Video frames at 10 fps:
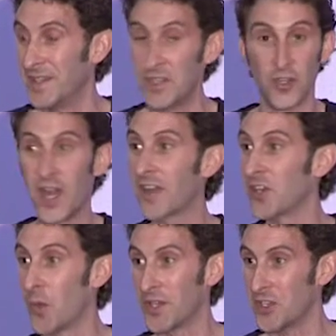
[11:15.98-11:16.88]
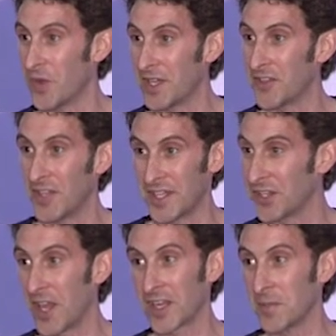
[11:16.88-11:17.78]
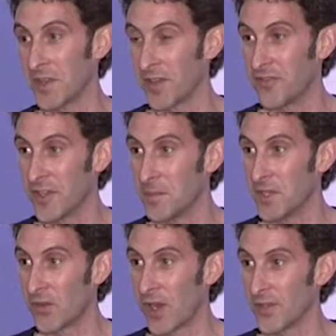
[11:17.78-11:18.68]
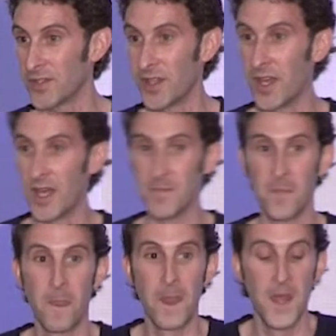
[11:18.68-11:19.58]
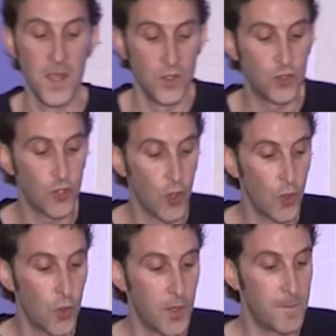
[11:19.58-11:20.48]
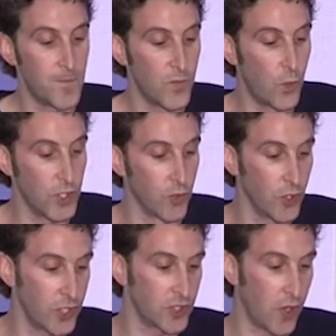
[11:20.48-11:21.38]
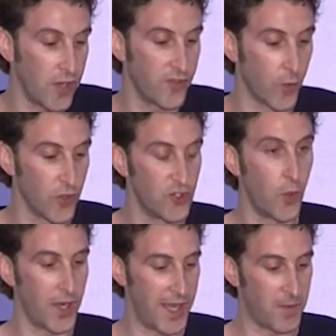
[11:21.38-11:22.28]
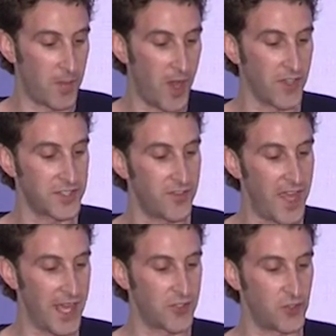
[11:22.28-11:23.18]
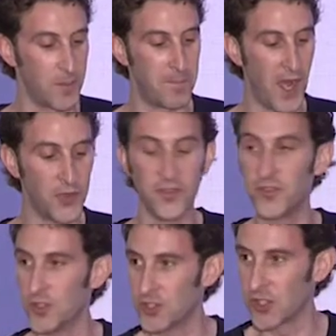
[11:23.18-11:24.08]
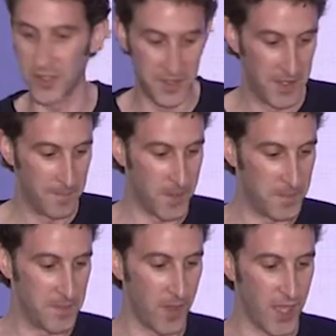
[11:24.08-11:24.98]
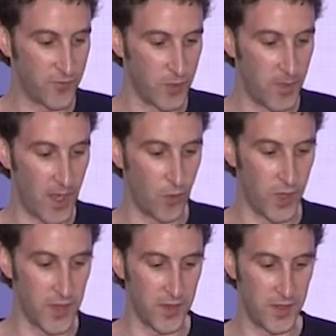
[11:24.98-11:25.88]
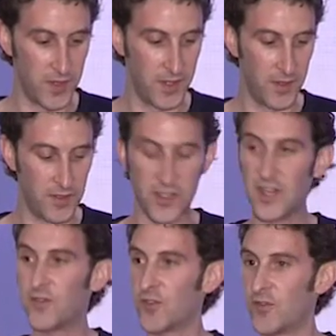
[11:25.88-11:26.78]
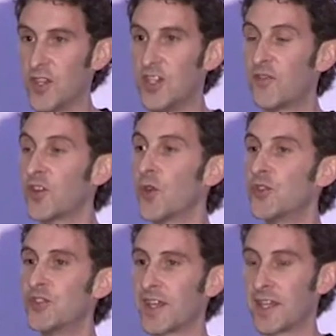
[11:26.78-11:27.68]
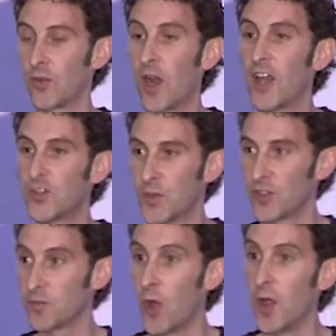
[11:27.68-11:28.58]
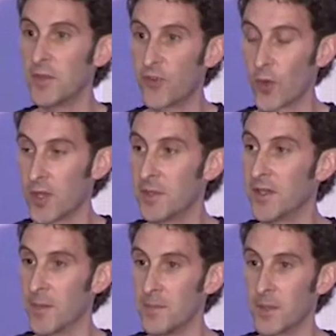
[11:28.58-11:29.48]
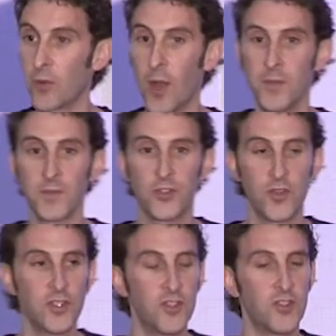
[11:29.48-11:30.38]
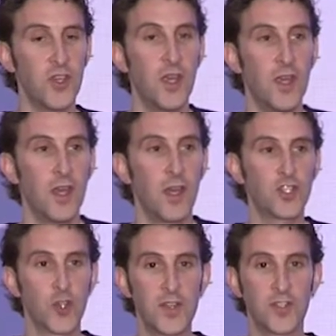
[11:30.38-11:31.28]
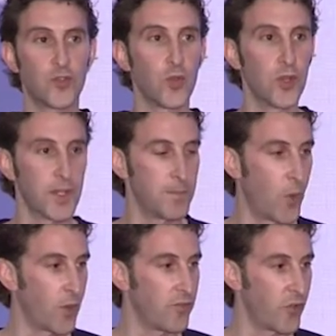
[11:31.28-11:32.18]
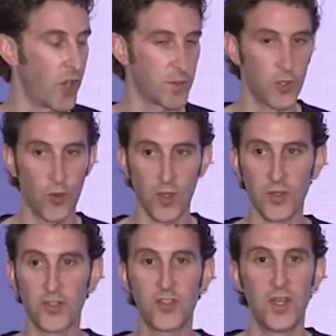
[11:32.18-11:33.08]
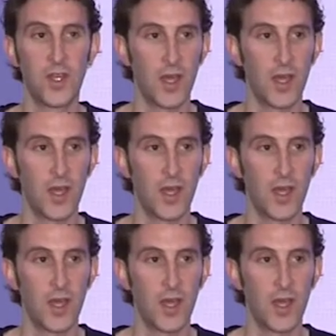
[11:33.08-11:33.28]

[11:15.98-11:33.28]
You're not going to want to do anything, and you're not going to be a lot of fun to be around. So what you really are trying for is you want to have a positive attitude about the future, but be mindful about when the difficulties that can arise when they're small and before they become big problems. So this is a trait that's really important for entrepreneurs.